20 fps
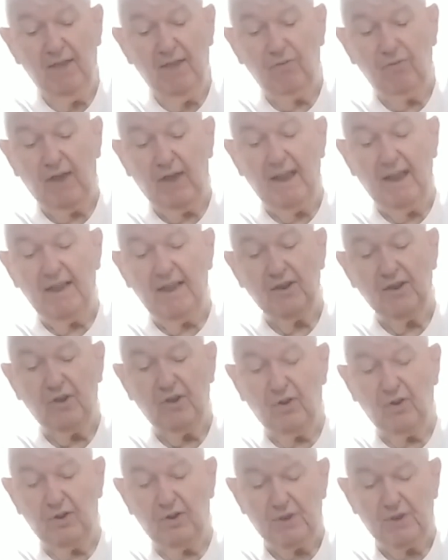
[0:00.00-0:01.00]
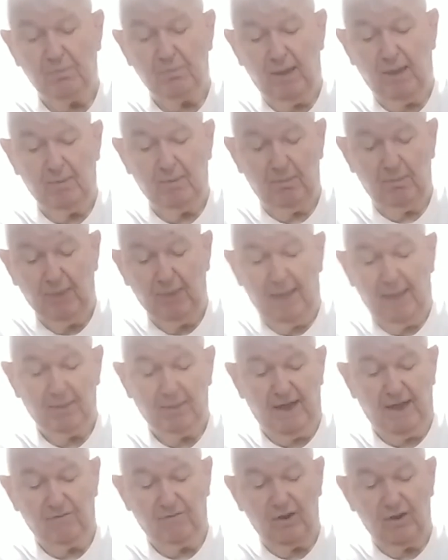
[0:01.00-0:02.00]
Fraley and the girls and Mama and
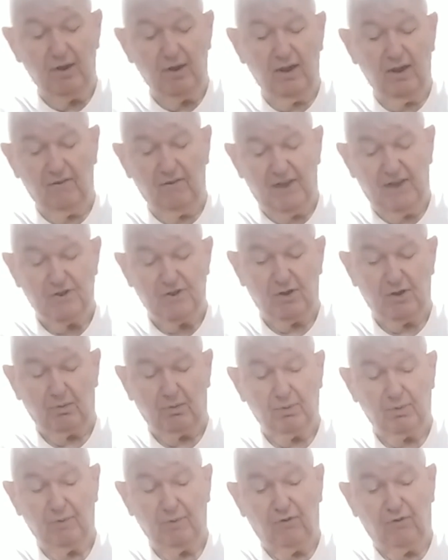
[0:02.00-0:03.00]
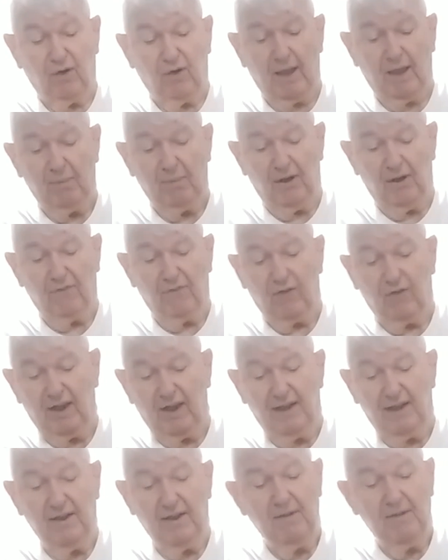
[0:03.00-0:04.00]
Papa ate very little vegetables before I married
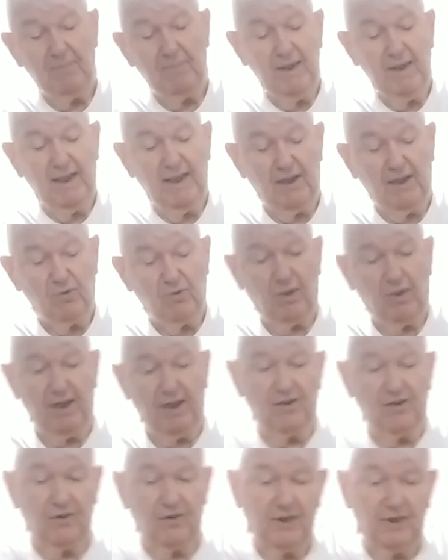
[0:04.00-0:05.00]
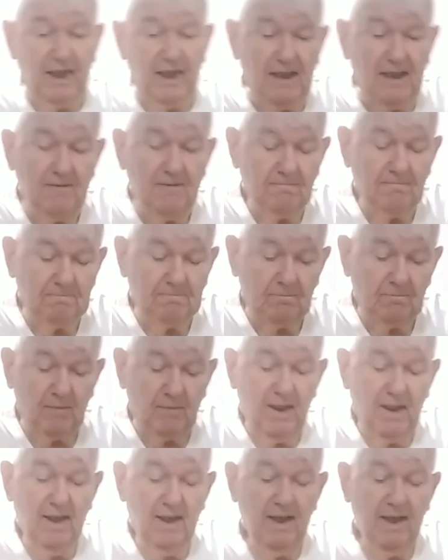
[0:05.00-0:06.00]
Fraley in 2013.
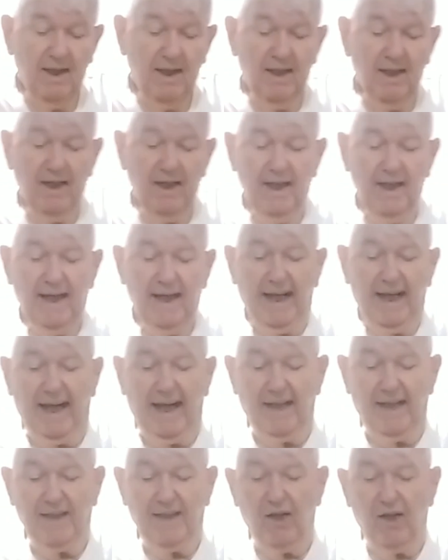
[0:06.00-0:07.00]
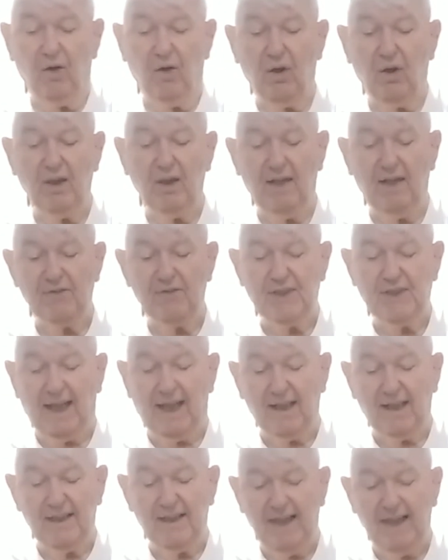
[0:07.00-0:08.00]
And they all love
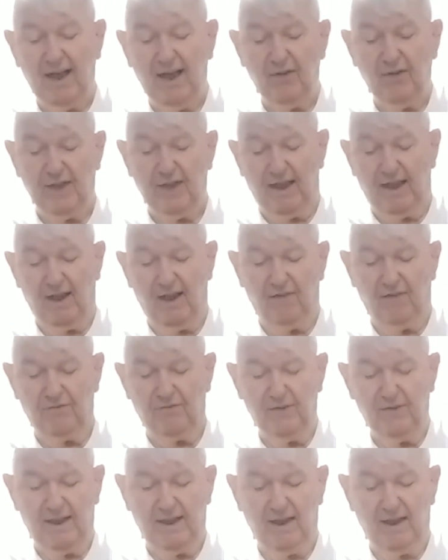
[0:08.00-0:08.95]
salad now. They love